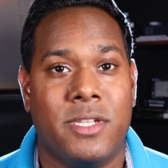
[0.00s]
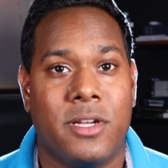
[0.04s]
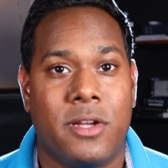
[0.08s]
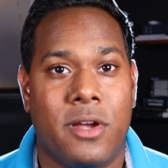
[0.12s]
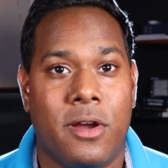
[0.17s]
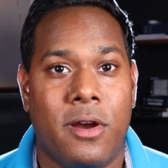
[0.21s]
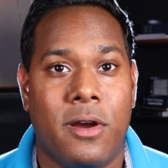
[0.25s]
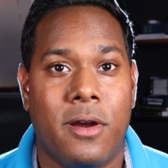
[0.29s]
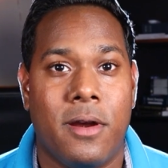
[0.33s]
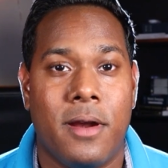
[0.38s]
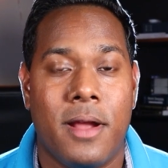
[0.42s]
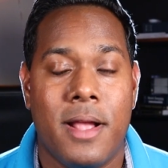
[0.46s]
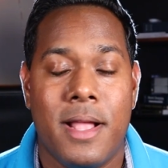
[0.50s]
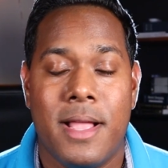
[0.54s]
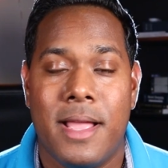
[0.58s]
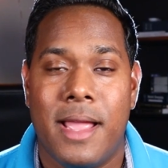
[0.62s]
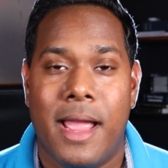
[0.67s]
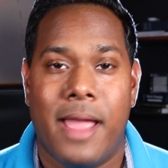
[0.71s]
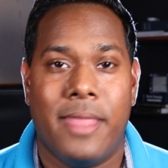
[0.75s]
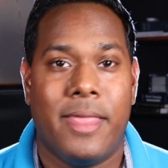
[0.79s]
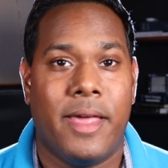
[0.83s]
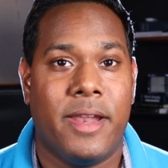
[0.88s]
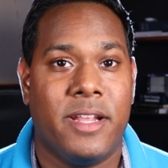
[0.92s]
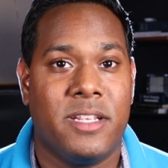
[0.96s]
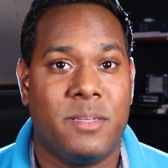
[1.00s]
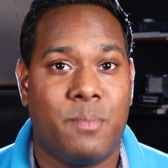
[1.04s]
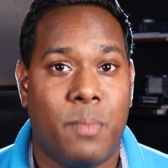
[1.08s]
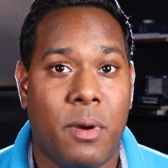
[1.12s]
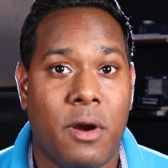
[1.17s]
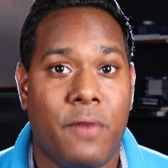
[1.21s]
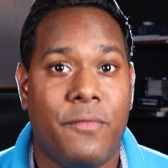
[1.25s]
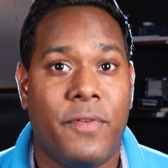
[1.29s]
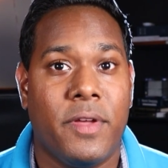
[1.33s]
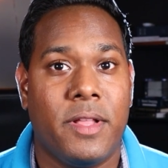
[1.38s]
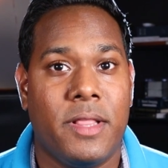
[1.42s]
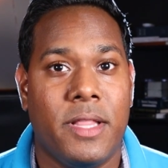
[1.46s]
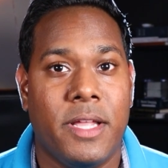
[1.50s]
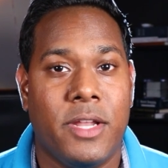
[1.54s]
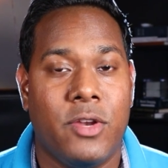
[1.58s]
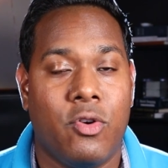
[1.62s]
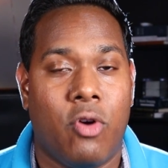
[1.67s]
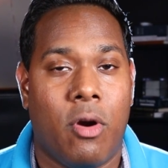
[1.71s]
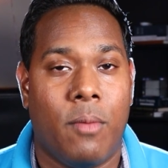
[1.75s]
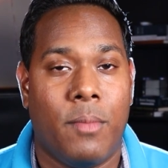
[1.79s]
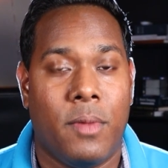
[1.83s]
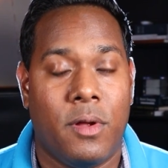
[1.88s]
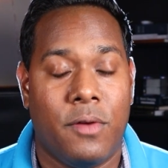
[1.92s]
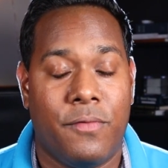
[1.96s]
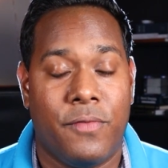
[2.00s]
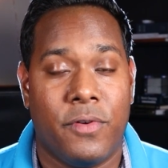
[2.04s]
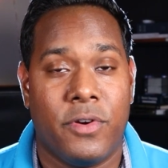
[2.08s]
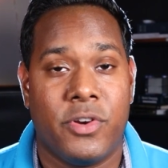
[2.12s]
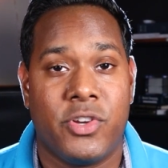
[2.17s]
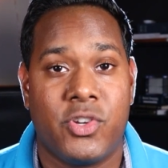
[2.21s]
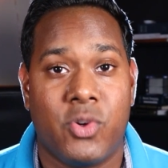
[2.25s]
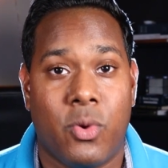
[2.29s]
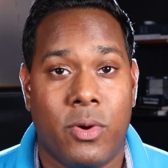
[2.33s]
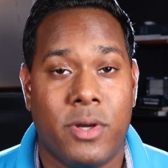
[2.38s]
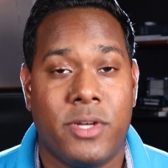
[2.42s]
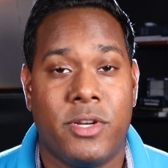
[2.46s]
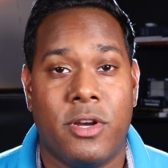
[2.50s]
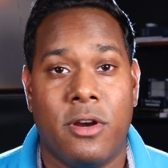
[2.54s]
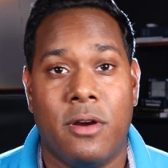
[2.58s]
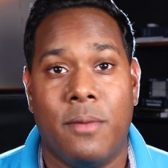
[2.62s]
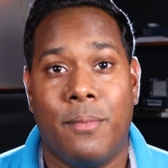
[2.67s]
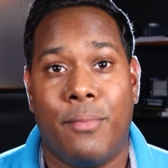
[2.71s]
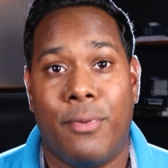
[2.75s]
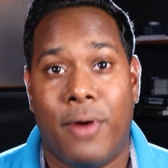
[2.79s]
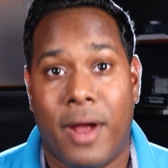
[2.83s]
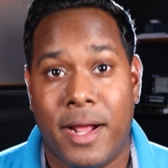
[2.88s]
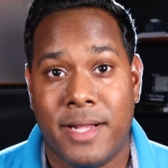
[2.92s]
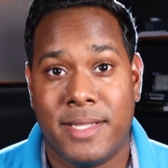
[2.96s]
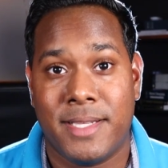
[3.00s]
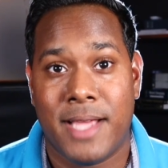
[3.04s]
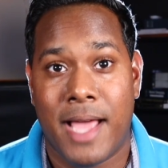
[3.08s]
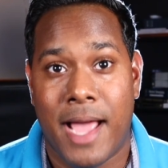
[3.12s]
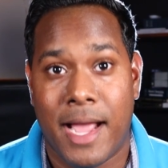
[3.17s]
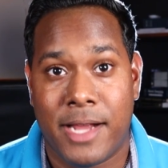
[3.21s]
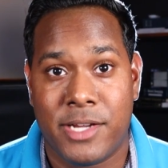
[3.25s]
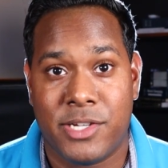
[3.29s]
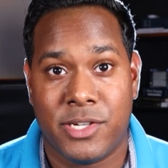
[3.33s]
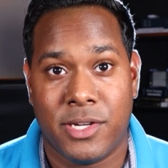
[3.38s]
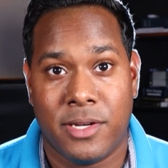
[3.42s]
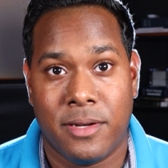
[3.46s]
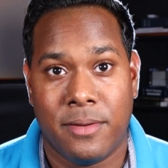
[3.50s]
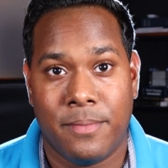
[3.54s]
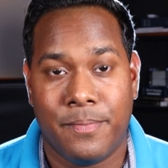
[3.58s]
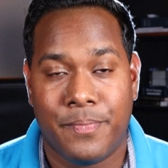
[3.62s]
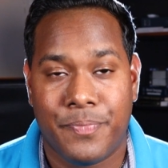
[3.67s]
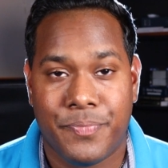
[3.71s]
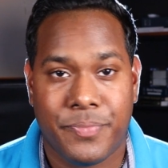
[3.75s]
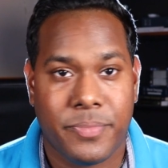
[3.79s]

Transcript: occur, and that is perfectly normal for short-term price action.